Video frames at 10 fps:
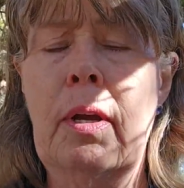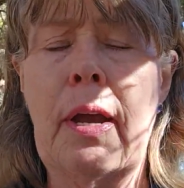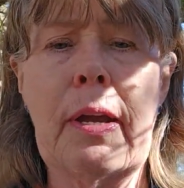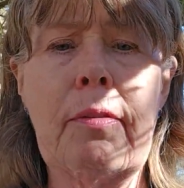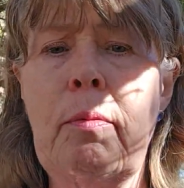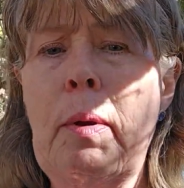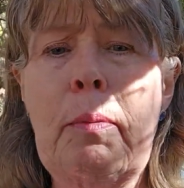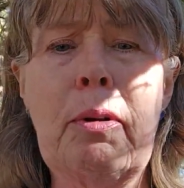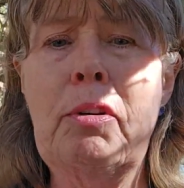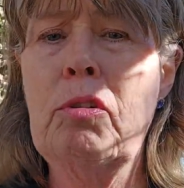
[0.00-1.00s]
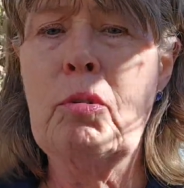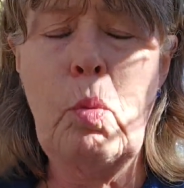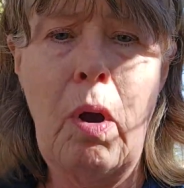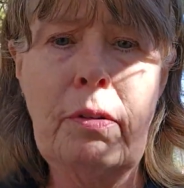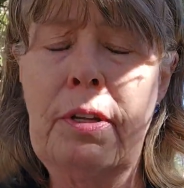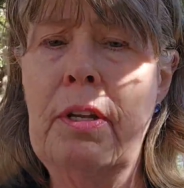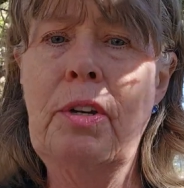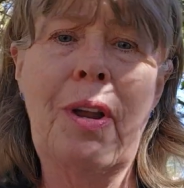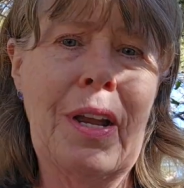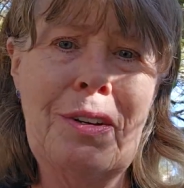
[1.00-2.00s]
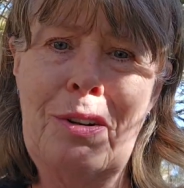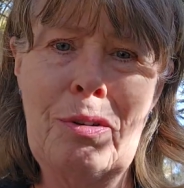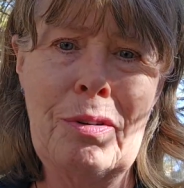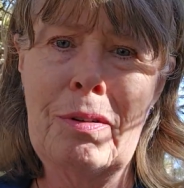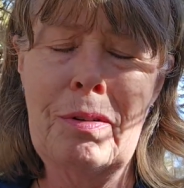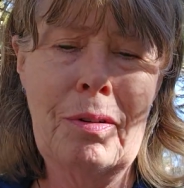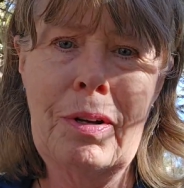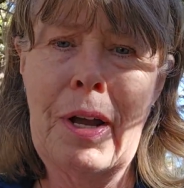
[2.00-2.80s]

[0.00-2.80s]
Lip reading: I can remember you just walked in, you handed your